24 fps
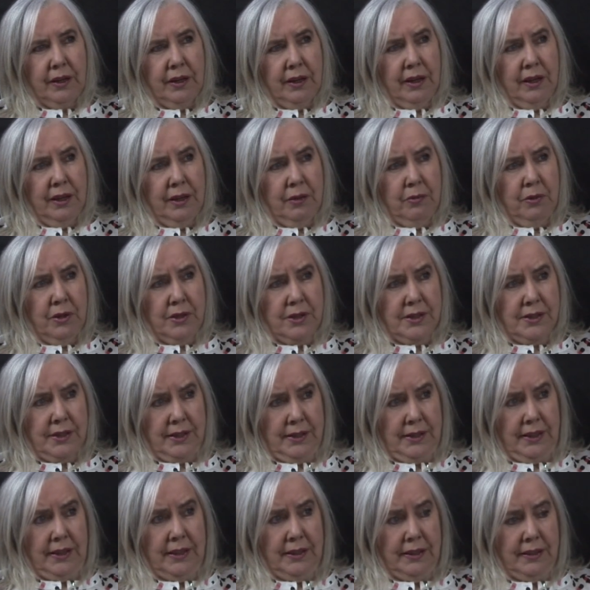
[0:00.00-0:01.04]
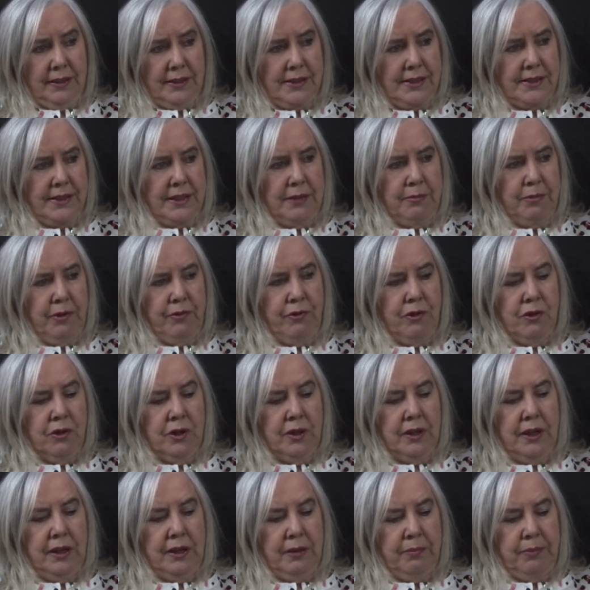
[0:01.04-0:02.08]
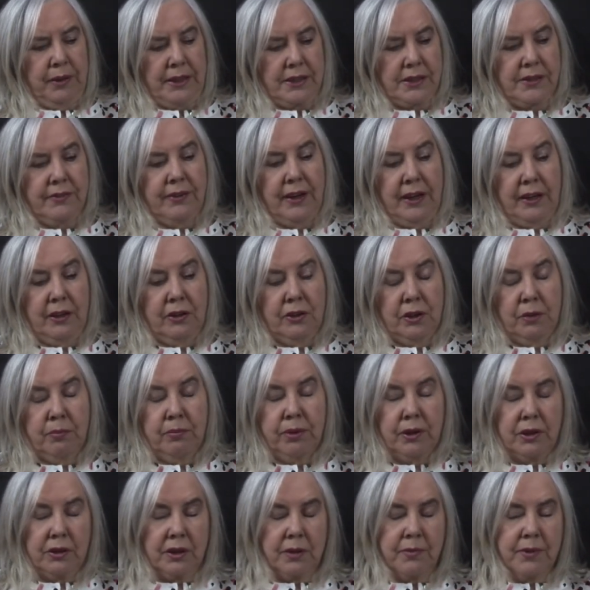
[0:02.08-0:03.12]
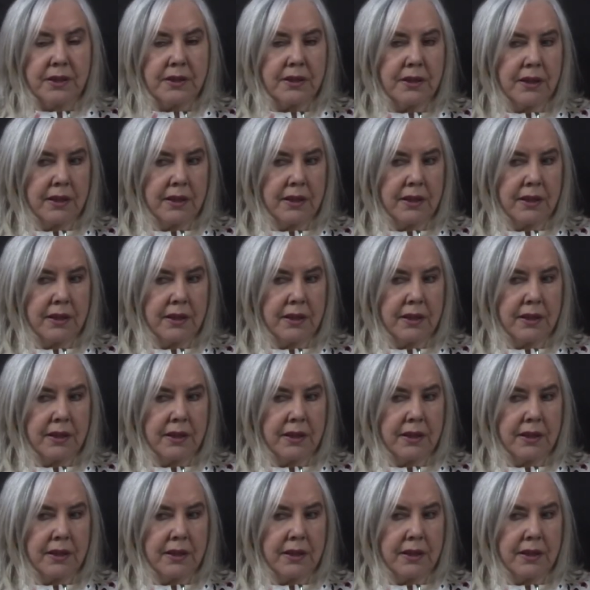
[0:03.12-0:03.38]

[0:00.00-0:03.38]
uh, was again, as I said before, a place of high unemployment.